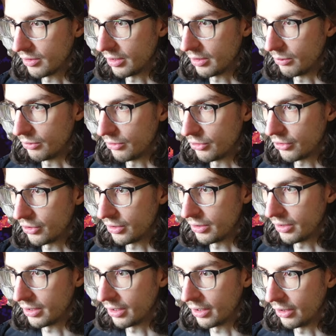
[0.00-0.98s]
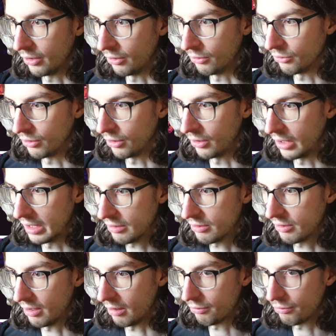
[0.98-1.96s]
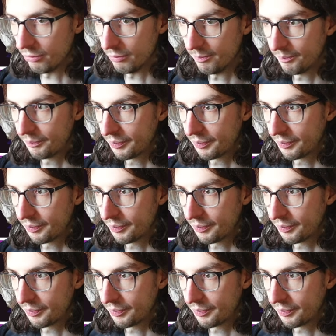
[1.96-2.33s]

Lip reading: Inquisition thing goes and all that stuff.